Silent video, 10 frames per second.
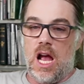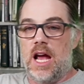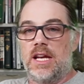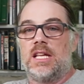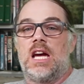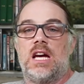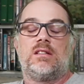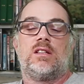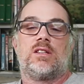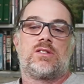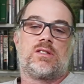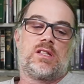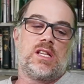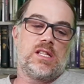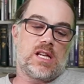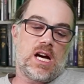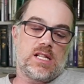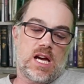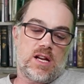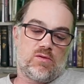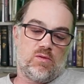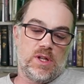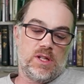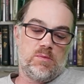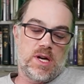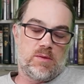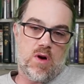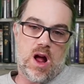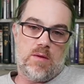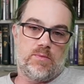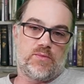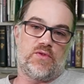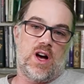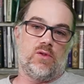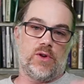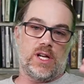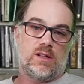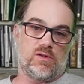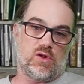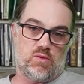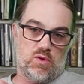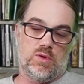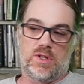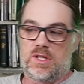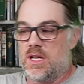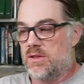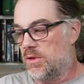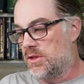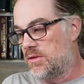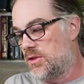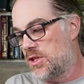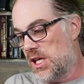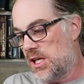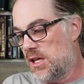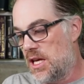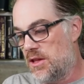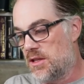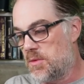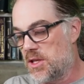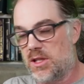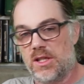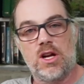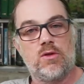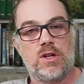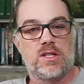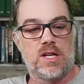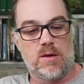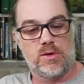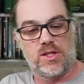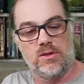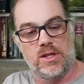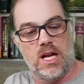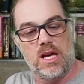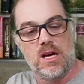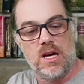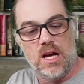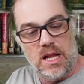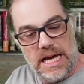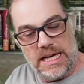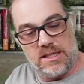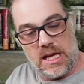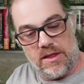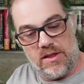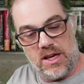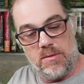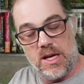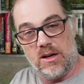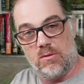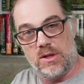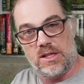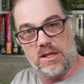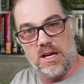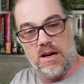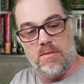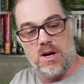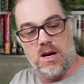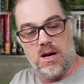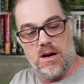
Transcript: And again, these guys had really big problems following the rules, as we'll see, and especially notice and opportunity. That is a theme here with them,